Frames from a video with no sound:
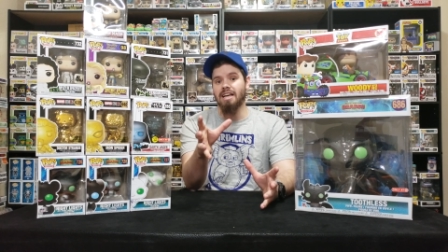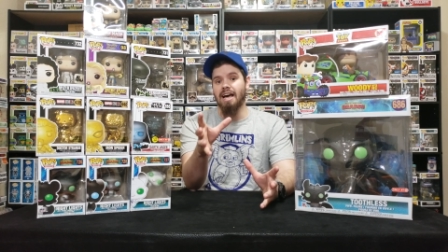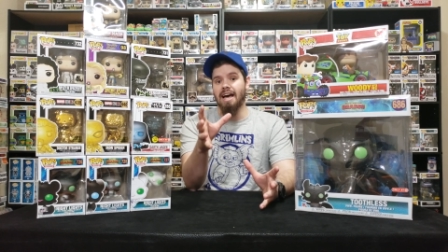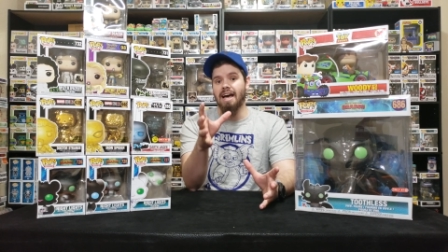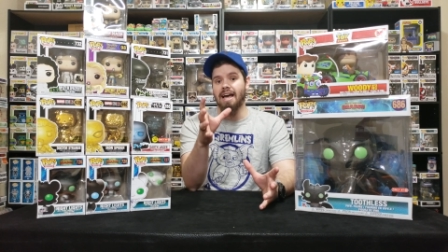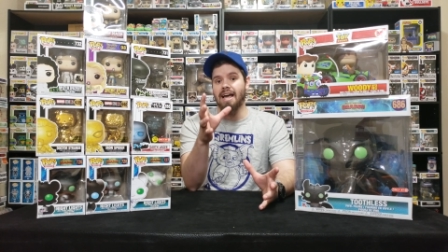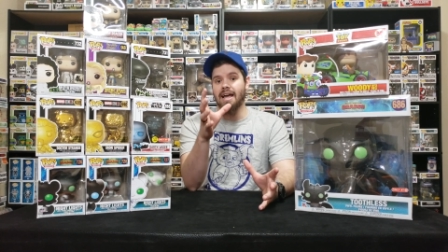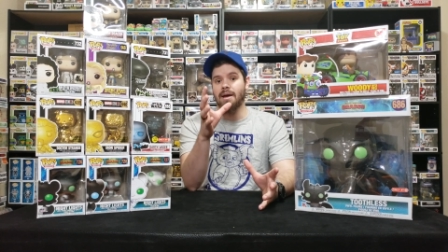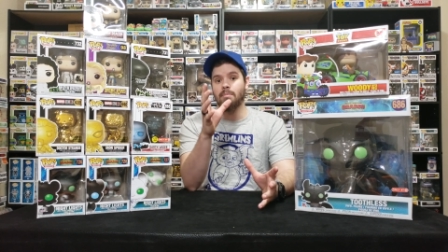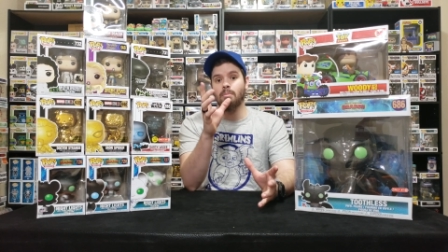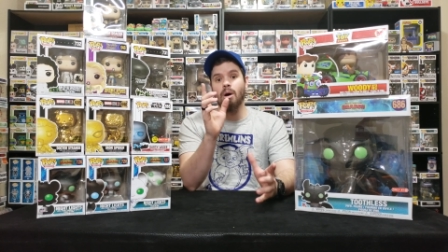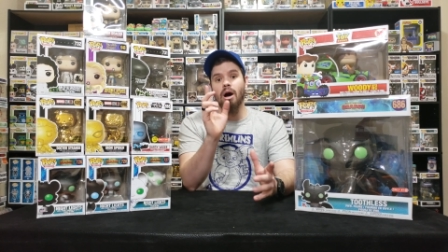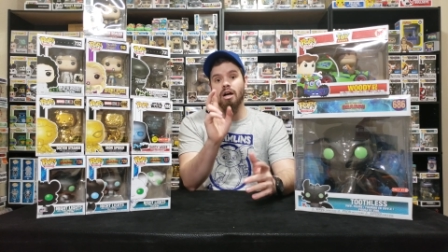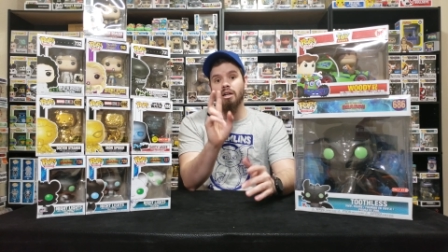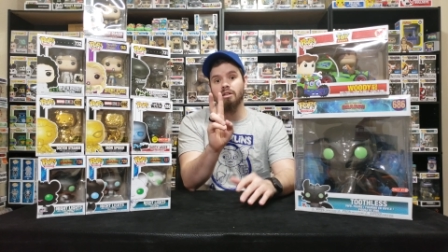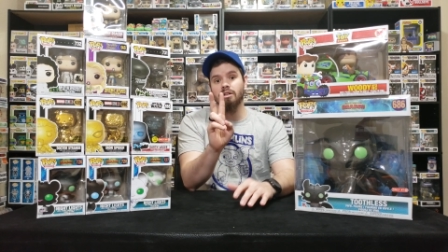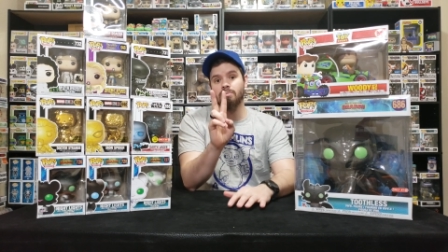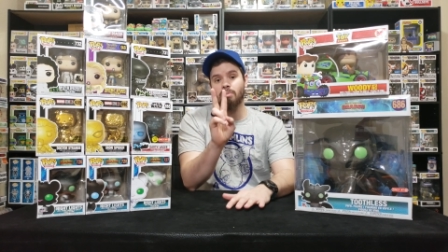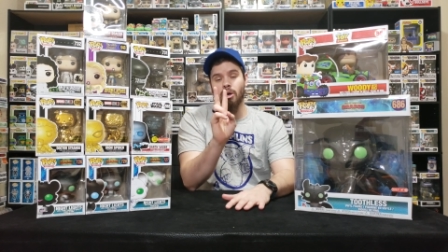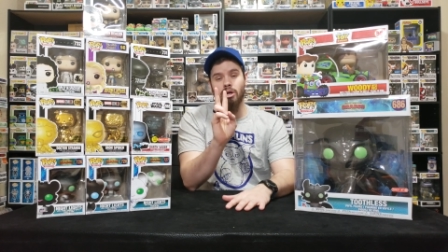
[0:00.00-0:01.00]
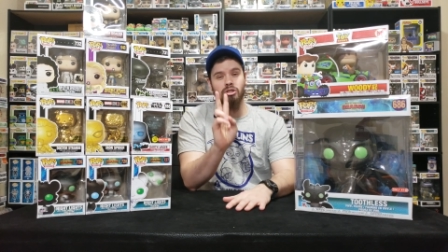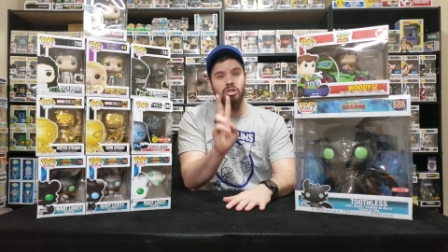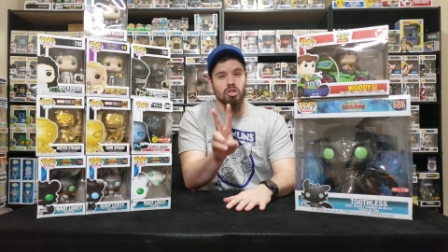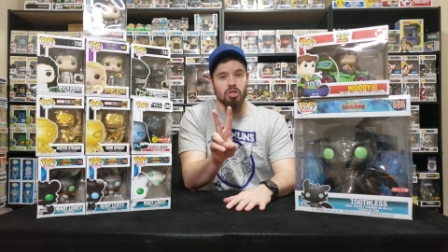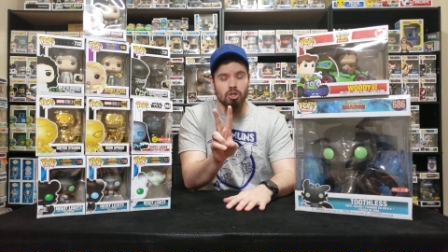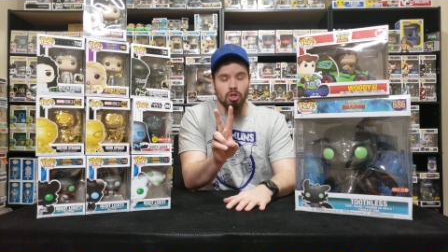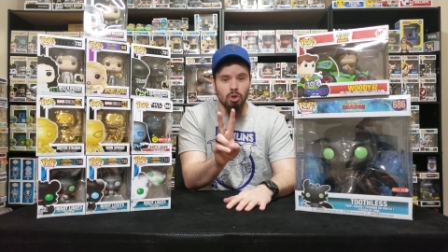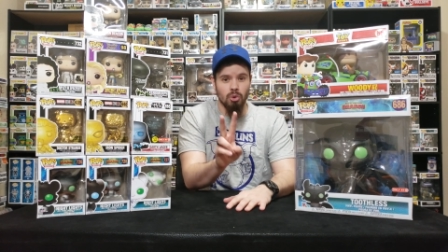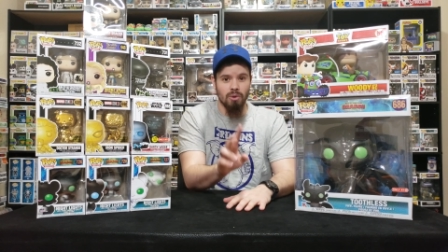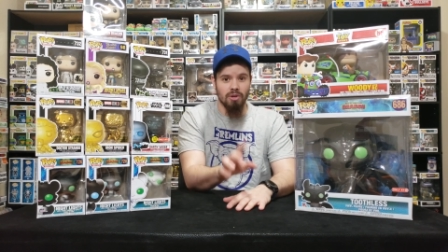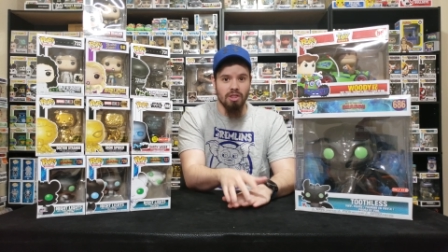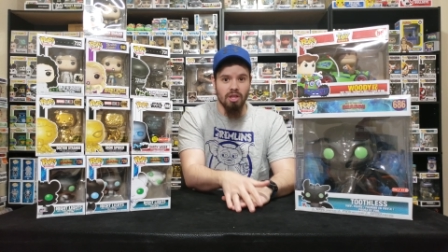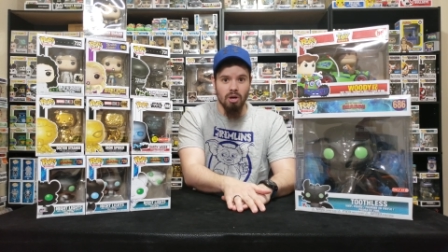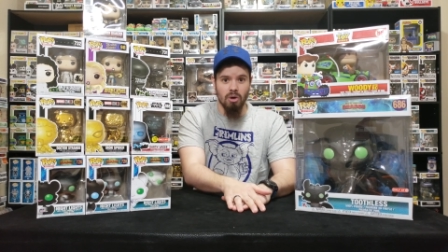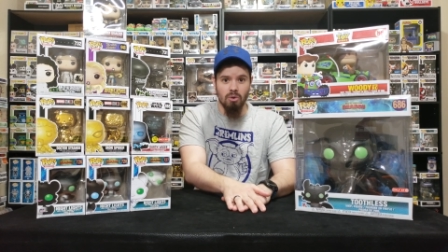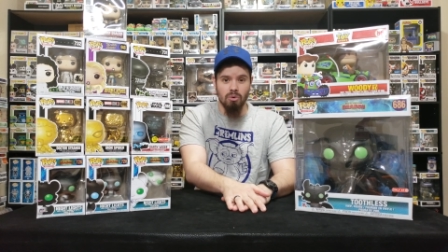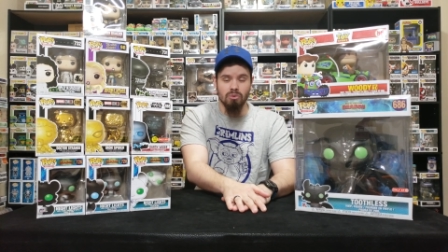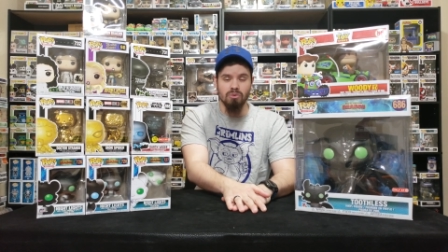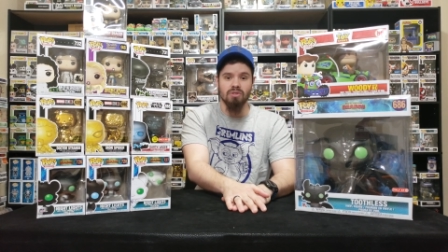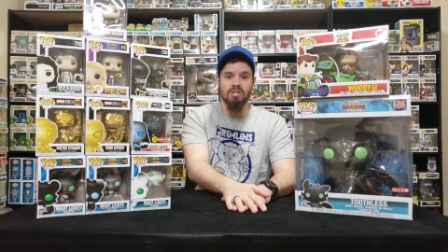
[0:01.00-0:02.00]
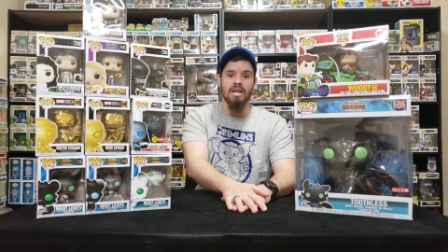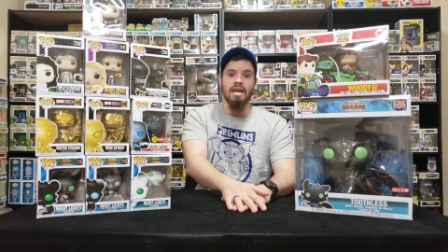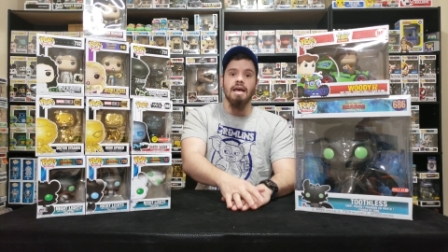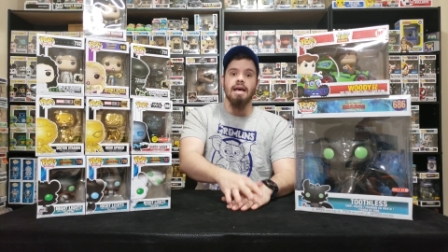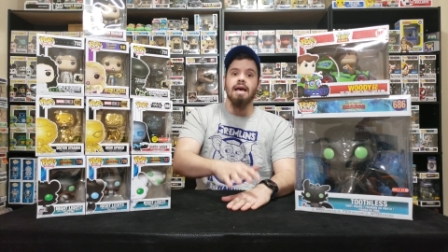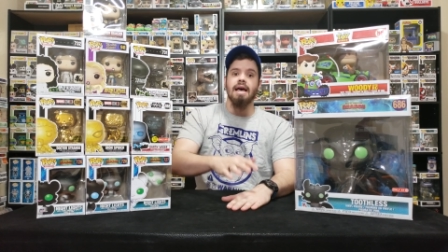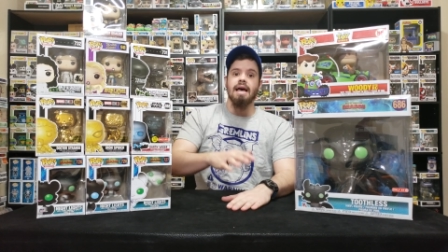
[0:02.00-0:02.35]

I bought purchased two of those,